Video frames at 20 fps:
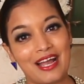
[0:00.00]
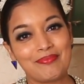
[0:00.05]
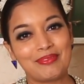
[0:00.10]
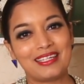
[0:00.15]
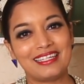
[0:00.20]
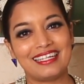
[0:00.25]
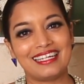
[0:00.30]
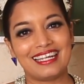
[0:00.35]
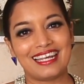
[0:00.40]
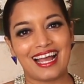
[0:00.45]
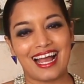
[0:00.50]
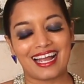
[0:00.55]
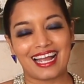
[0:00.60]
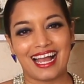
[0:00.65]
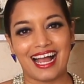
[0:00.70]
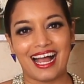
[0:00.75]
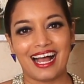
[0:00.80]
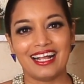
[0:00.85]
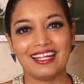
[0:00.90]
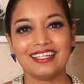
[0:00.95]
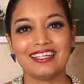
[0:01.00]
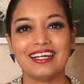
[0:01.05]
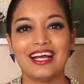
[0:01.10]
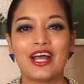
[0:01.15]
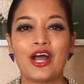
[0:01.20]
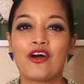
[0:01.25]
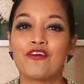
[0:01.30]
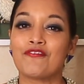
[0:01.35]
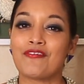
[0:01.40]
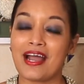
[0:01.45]
I'm Nalini
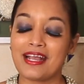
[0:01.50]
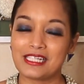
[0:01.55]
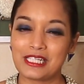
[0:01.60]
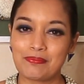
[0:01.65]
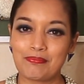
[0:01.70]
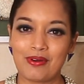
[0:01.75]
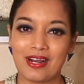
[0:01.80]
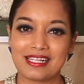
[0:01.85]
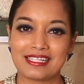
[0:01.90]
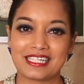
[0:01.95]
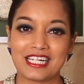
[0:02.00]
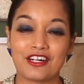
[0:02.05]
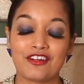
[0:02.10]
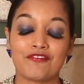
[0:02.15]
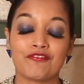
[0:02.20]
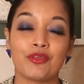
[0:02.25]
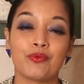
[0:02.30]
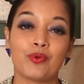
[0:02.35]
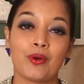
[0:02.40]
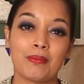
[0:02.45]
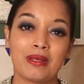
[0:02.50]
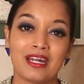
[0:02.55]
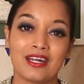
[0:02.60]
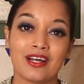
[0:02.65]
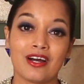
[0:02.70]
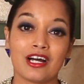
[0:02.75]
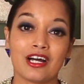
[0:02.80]
Akal, Vice President of the Women in